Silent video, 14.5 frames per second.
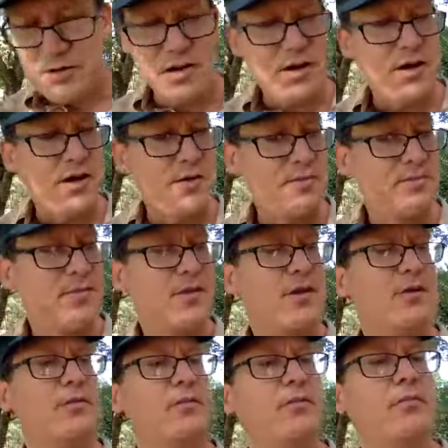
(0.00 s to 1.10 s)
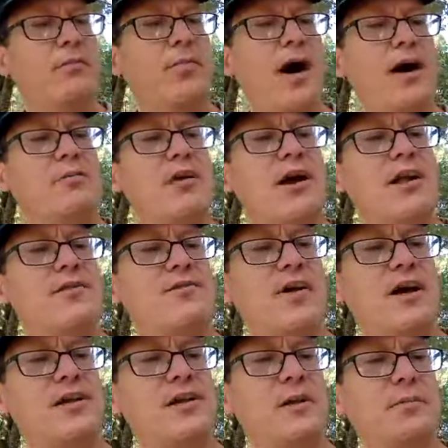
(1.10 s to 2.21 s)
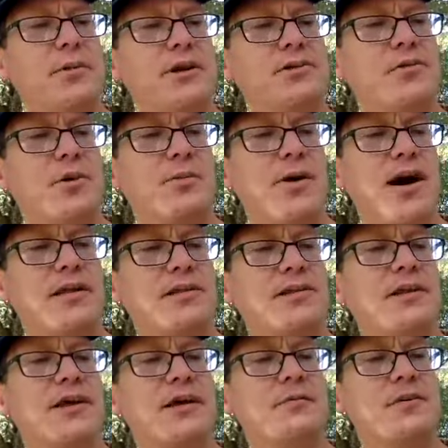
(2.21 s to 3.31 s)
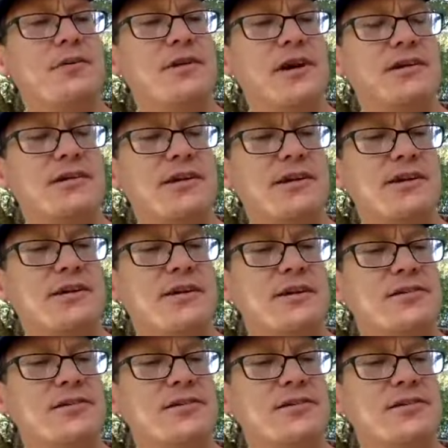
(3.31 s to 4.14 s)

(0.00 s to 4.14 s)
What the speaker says: Bottom line, if I did a mentor pollen type technique,